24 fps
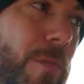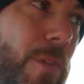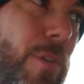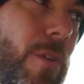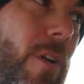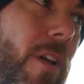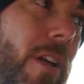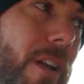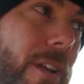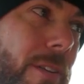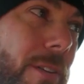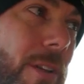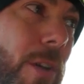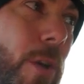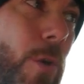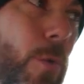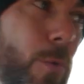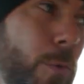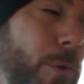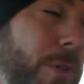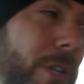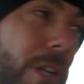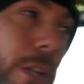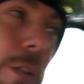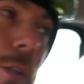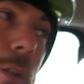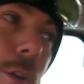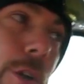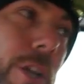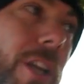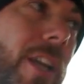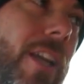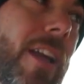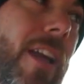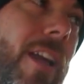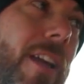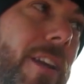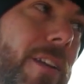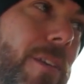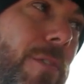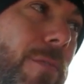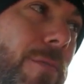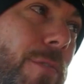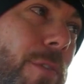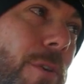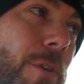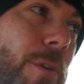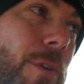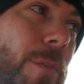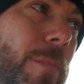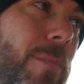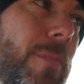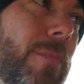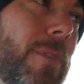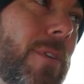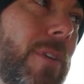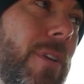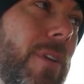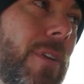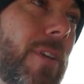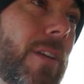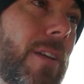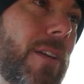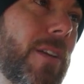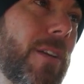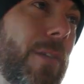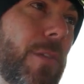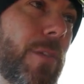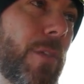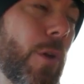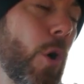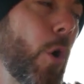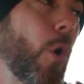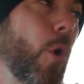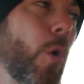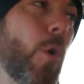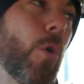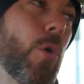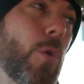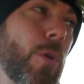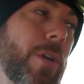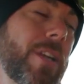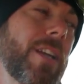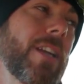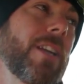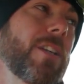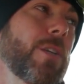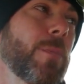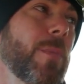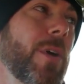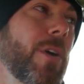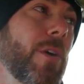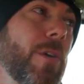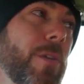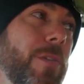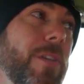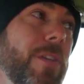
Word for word: one thousand kings, specifically who